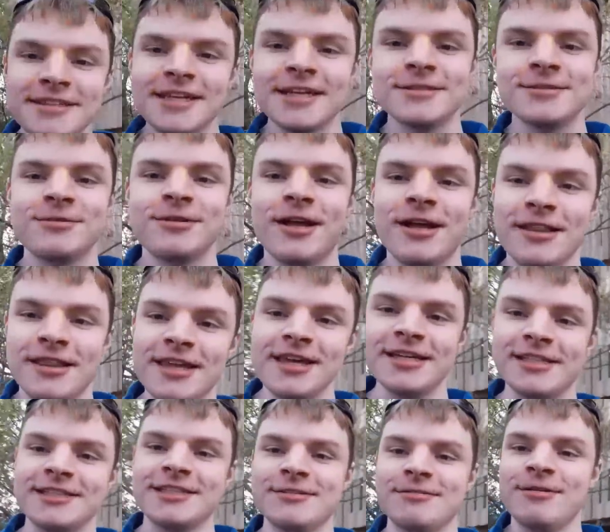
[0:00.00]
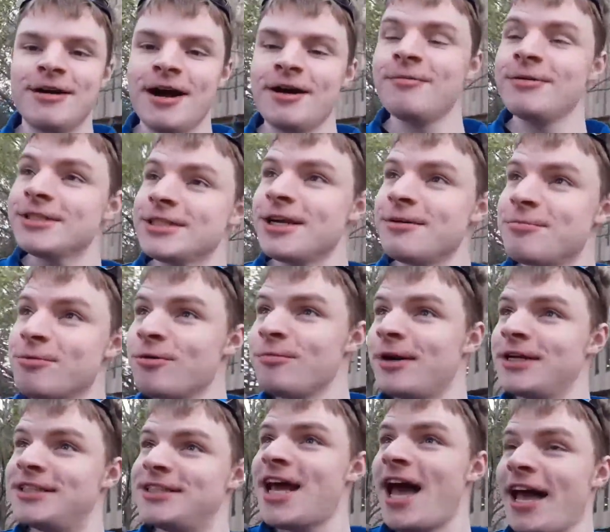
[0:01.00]
Sounds like this, where I wish I'd
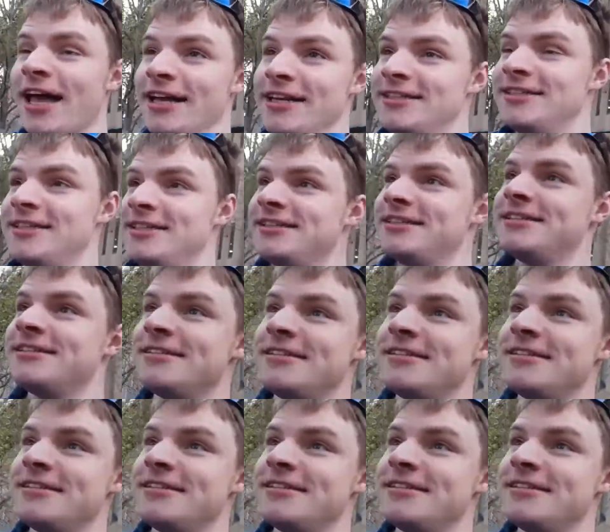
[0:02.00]
brought my jacket.